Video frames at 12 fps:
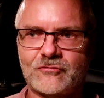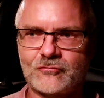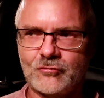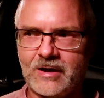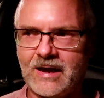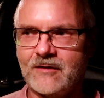
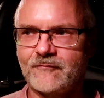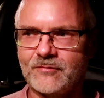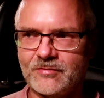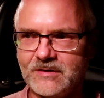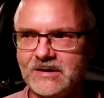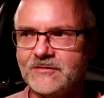to have
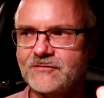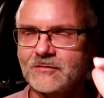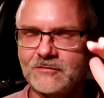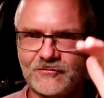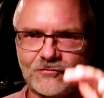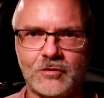these
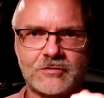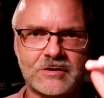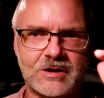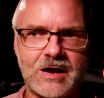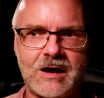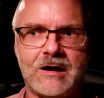certain
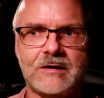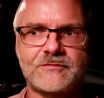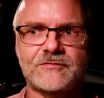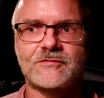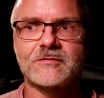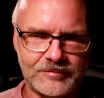
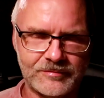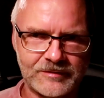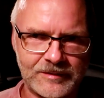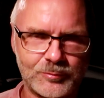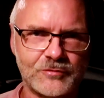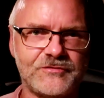cars,
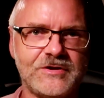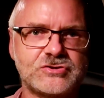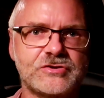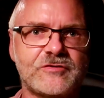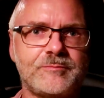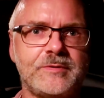the
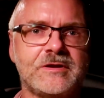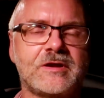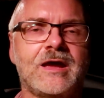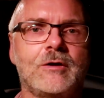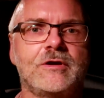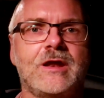procedures being
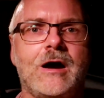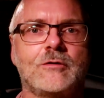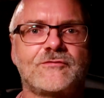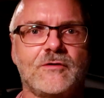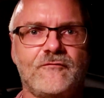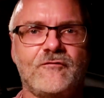carried
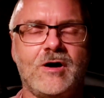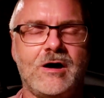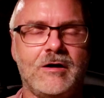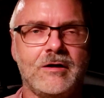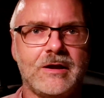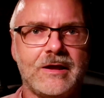out so
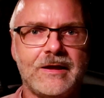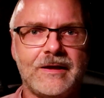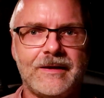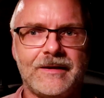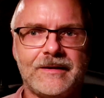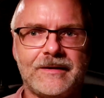far.
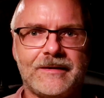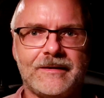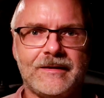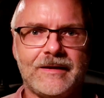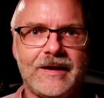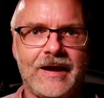
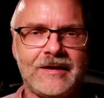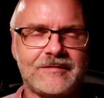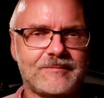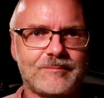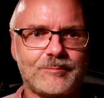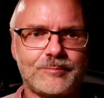And
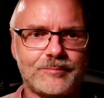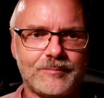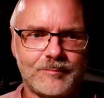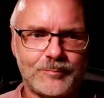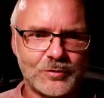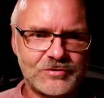
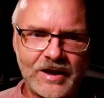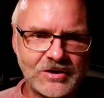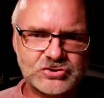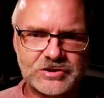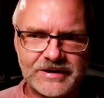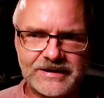
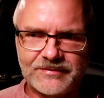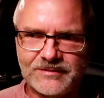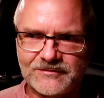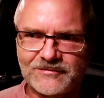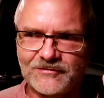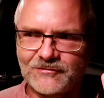potentially
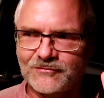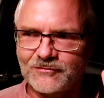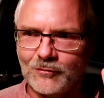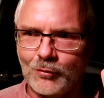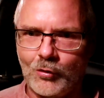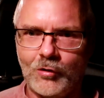this is
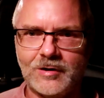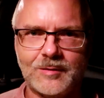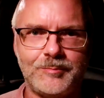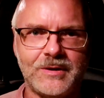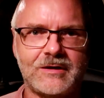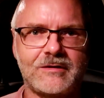all a
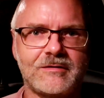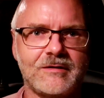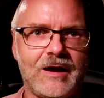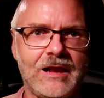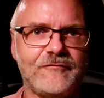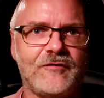big
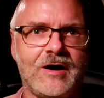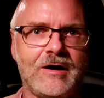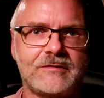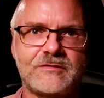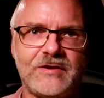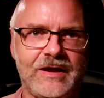
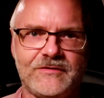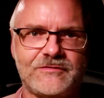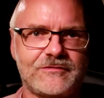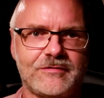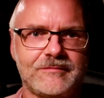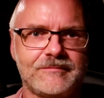alpha
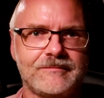test.